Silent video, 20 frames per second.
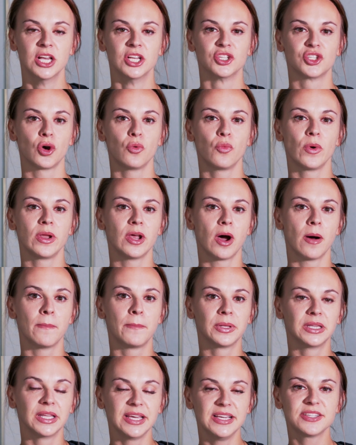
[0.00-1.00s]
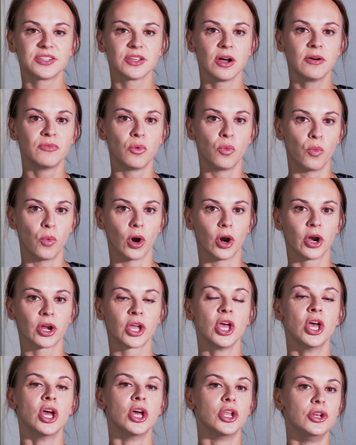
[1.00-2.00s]
So when a place of
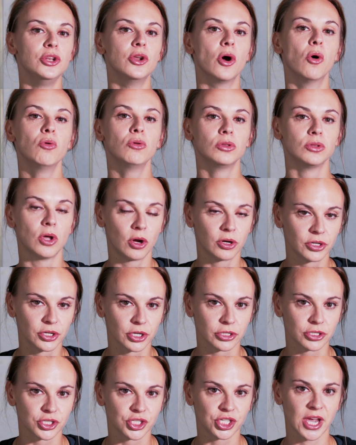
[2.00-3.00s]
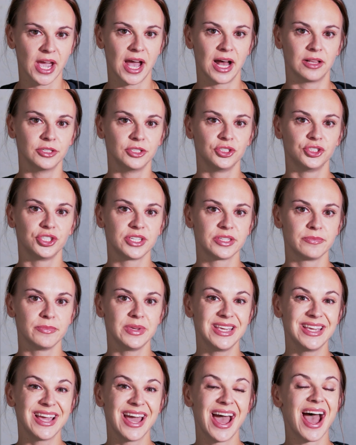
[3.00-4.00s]
work no longer challenges
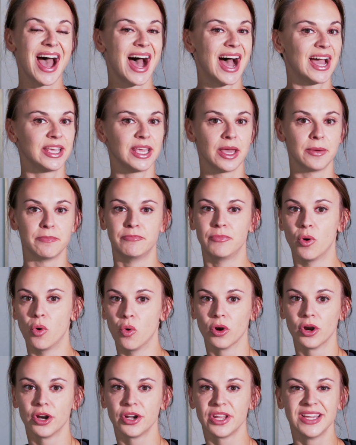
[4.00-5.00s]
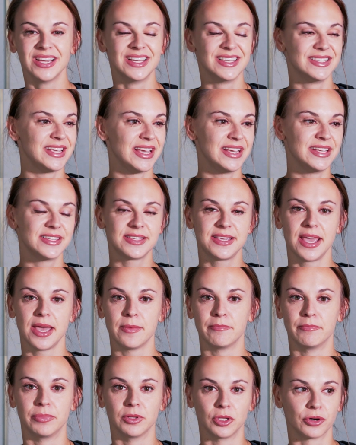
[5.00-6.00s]
me, I get bored, days
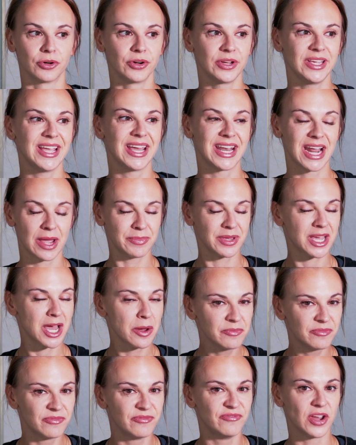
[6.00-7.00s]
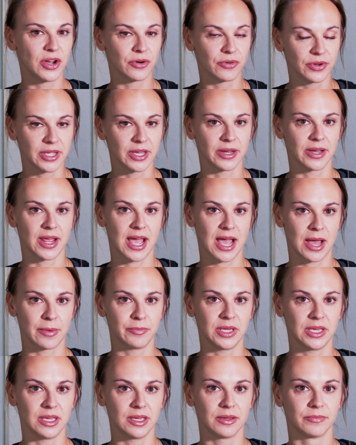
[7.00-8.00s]
get blurry, and I become very
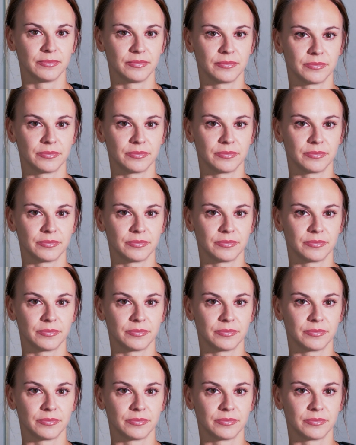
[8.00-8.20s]
unhappy.